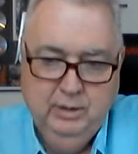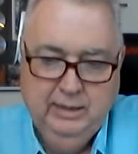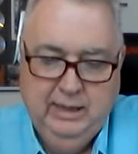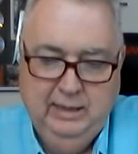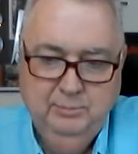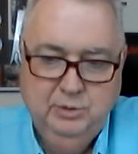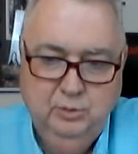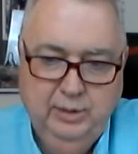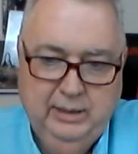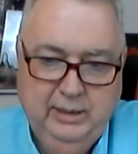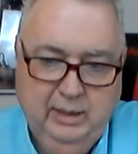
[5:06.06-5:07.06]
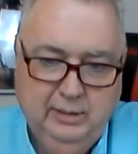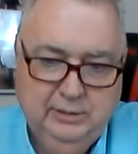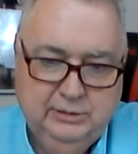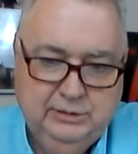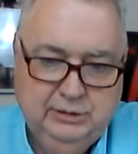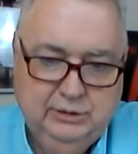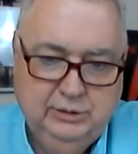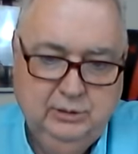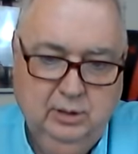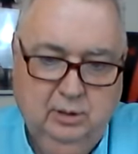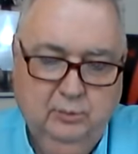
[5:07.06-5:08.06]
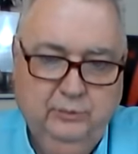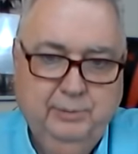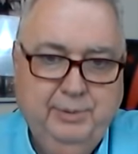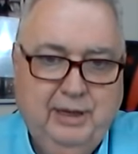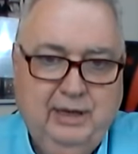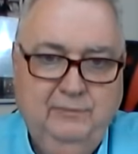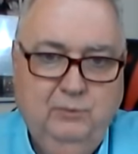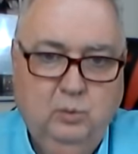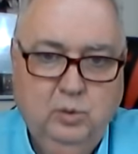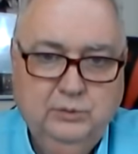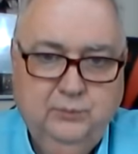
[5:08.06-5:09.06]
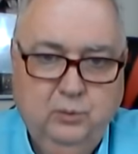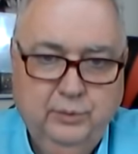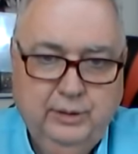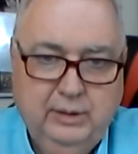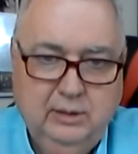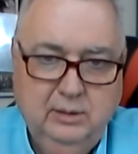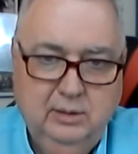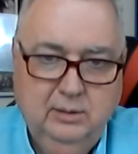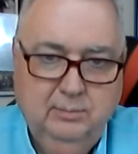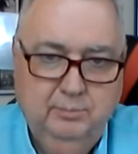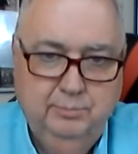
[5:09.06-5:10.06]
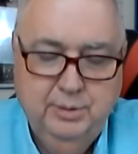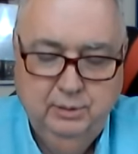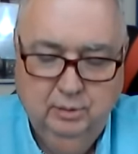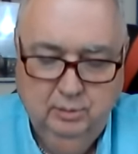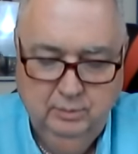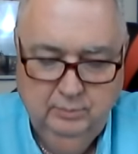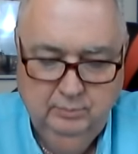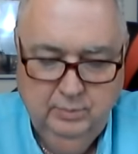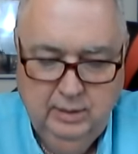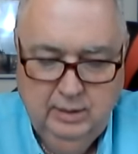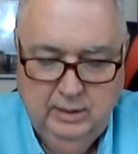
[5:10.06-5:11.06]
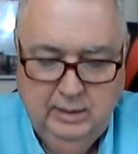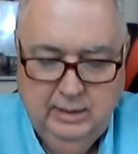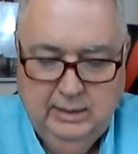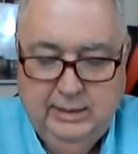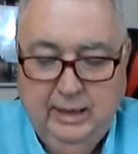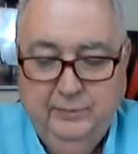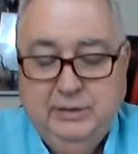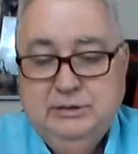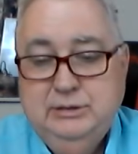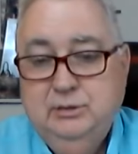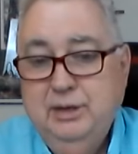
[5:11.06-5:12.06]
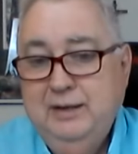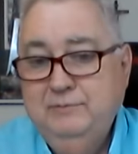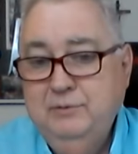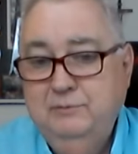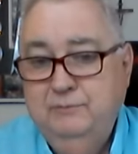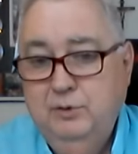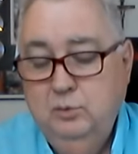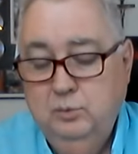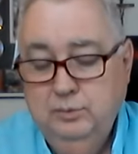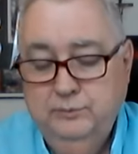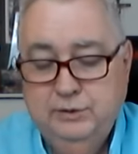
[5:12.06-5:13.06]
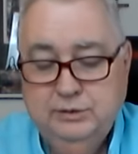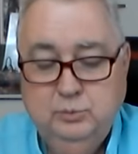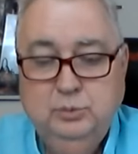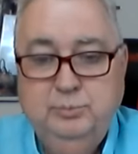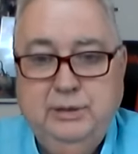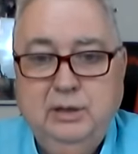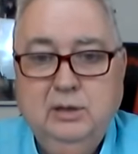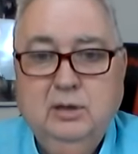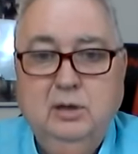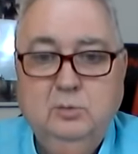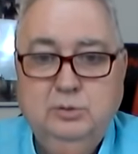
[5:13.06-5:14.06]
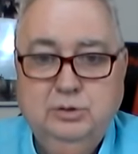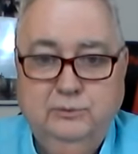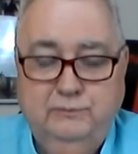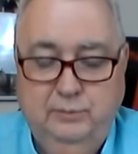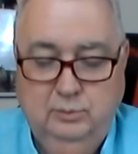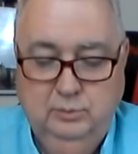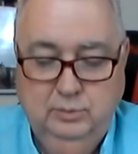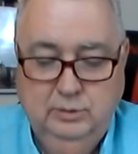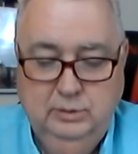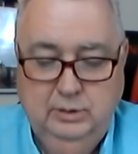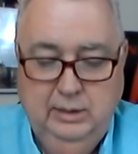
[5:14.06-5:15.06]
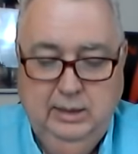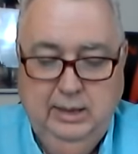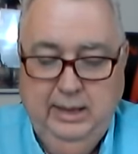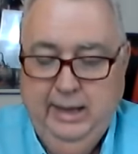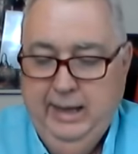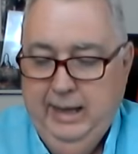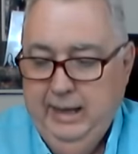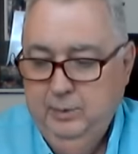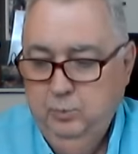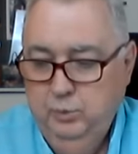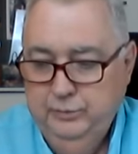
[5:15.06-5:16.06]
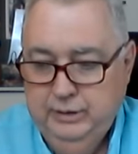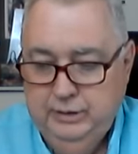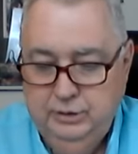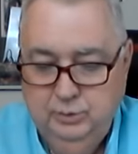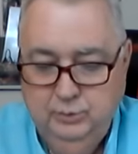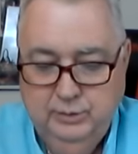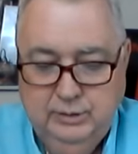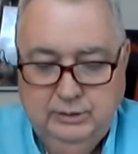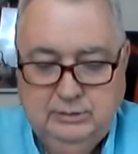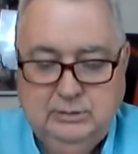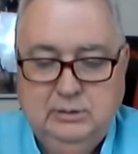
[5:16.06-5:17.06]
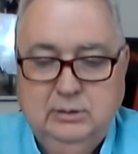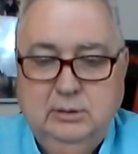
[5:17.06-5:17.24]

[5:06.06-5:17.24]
came to a uh, decision on the pay-fors for the bill. Now they still have to vote. This will be a cloture vote. And when they do this,